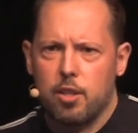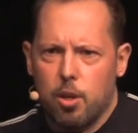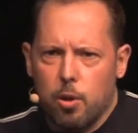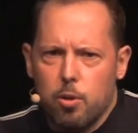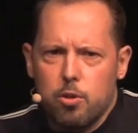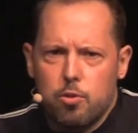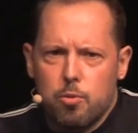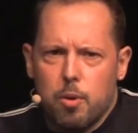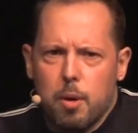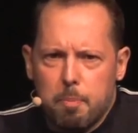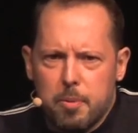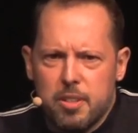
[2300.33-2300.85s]

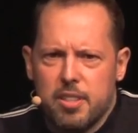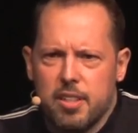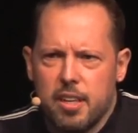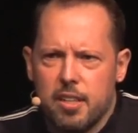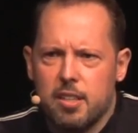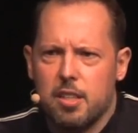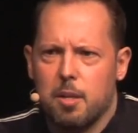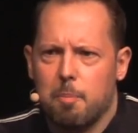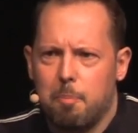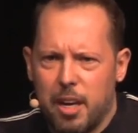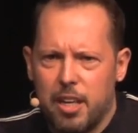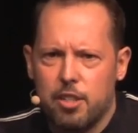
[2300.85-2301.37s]
Those
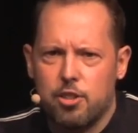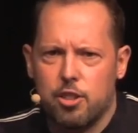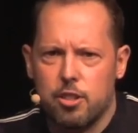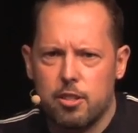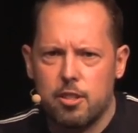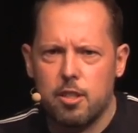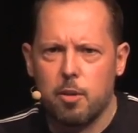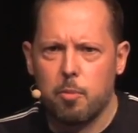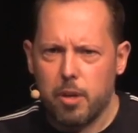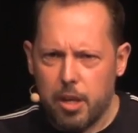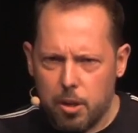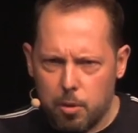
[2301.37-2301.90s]
represent the pages
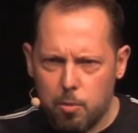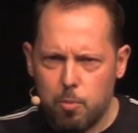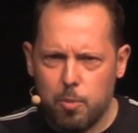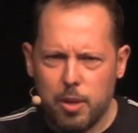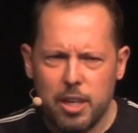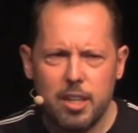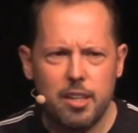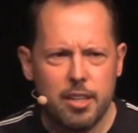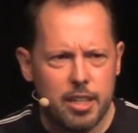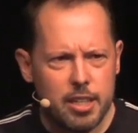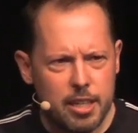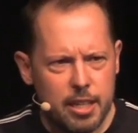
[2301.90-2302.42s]
that we are
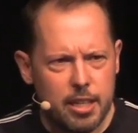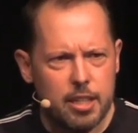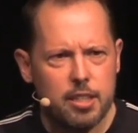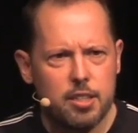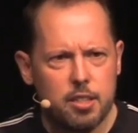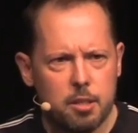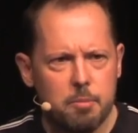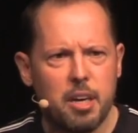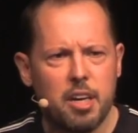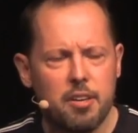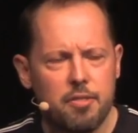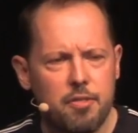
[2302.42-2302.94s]
really need
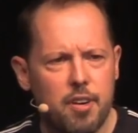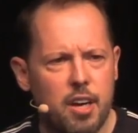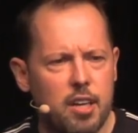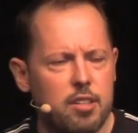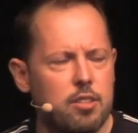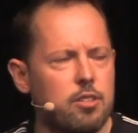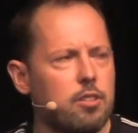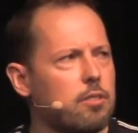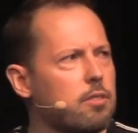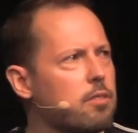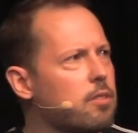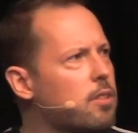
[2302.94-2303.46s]
to make
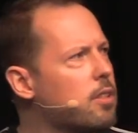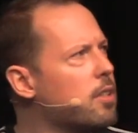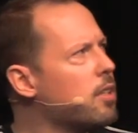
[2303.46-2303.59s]
faster.